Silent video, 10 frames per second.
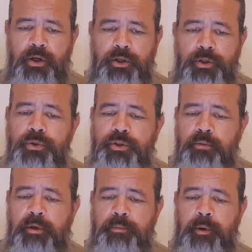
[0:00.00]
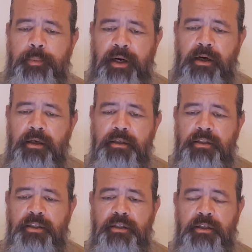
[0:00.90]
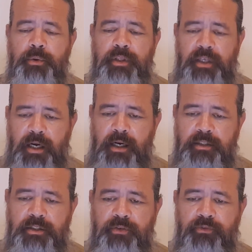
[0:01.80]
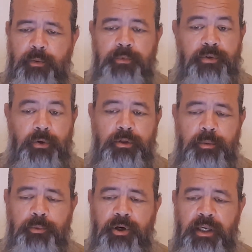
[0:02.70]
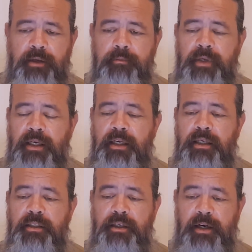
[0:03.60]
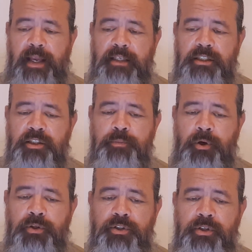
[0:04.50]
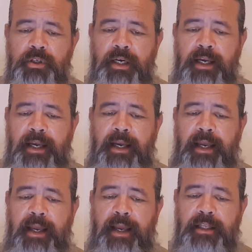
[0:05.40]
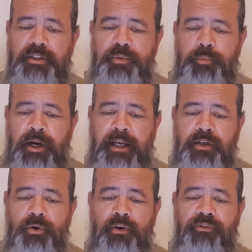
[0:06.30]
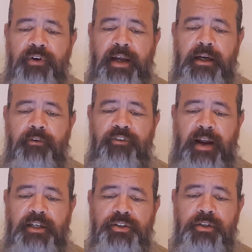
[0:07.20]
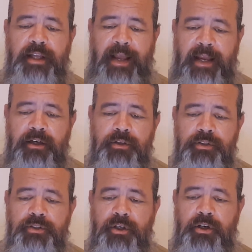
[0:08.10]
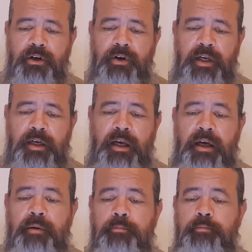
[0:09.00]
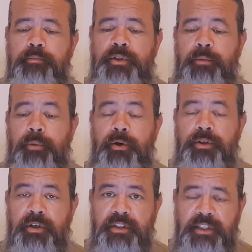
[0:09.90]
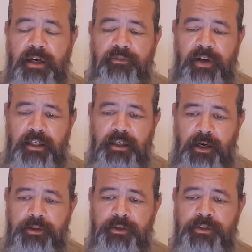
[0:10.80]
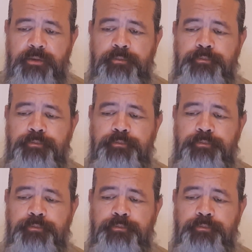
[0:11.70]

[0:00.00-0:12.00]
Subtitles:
You should be prepared to deal with cuts from thrown debris, tear gas exposure, and sprained or fractured ankles occurring to both yourself and to others.